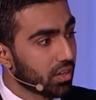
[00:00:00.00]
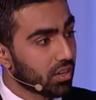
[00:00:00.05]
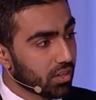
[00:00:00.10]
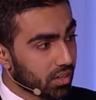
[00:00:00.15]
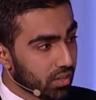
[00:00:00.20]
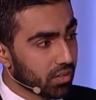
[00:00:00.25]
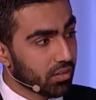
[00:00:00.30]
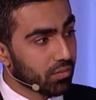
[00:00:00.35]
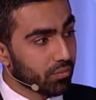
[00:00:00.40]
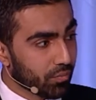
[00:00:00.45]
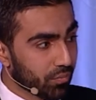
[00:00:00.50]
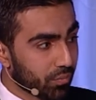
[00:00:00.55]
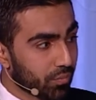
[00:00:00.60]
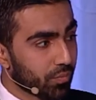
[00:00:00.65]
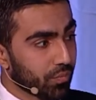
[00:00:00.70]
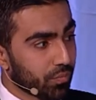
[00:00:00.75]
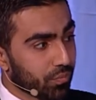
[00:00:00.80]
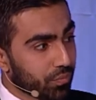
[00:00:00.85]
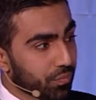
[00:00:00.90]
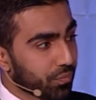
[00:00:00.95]
So there is a
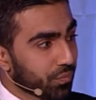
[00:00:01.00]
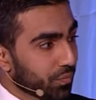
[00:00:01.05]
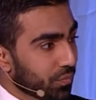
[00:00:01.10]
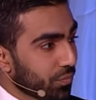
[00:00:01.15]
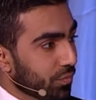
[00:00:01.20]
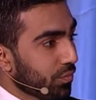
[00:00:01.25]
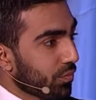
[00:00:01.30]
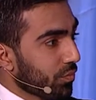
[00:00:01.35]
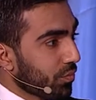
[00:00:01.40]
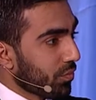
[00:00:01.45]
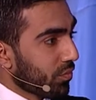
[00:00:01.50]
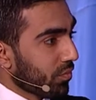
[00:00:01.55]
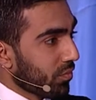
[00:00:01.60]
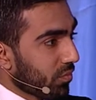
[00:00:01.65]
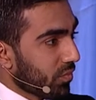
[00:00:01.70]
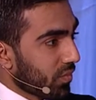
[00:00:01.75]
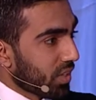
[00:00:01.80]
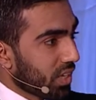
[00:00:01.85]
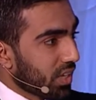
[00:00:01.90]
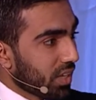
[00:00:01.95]
very big
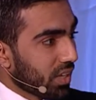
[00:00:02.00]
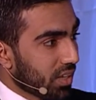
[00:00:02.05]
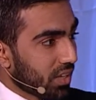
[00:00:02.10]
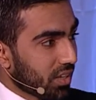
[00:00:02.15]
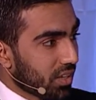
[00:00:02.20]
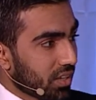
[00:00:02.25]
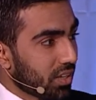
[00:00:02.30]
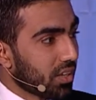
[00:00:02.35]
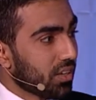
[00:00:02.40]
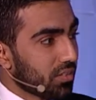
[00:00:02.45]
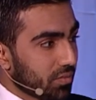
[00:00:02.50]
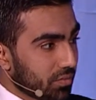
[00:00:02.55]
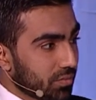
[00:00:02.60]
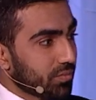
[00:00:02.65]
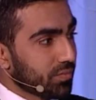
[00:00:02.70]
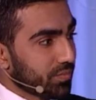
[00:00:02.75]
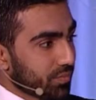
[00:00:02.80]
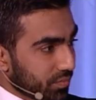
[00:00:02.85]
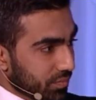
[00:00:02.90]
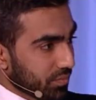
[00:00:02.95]
process going on at the
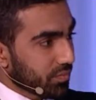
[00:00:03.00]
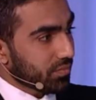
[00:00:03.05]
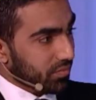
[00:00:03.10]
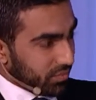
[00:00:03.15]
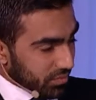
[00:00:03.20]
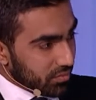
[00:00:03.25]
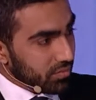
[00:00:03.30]
moment,